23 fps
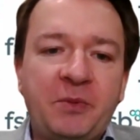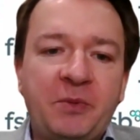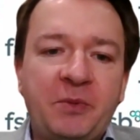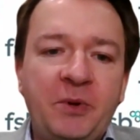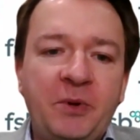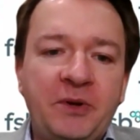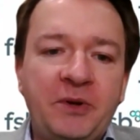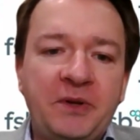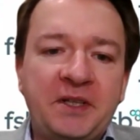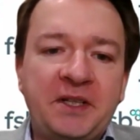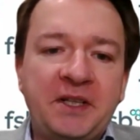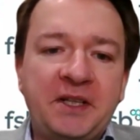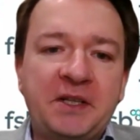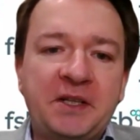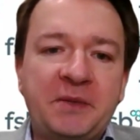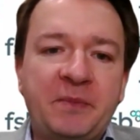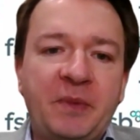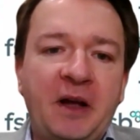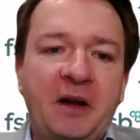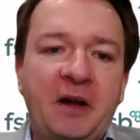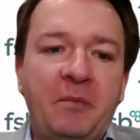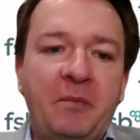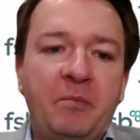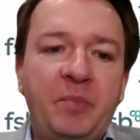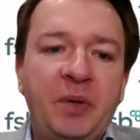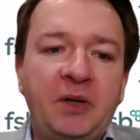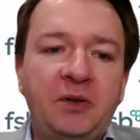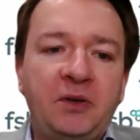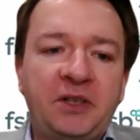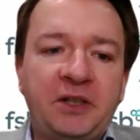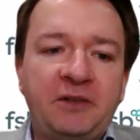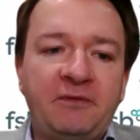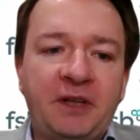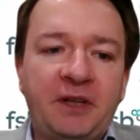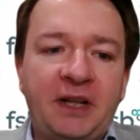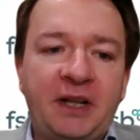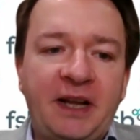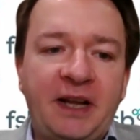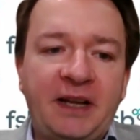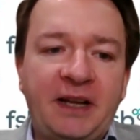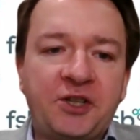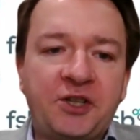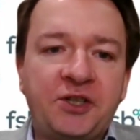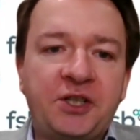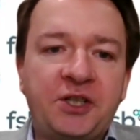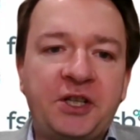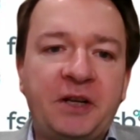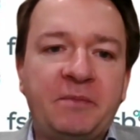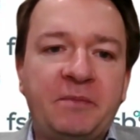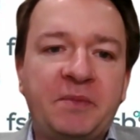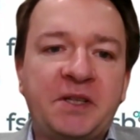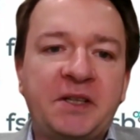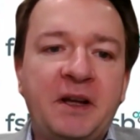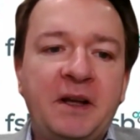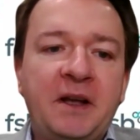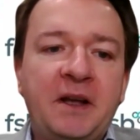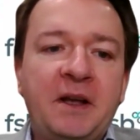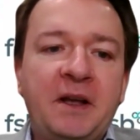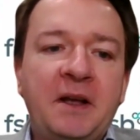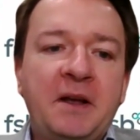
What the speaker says: community is about, building relationships,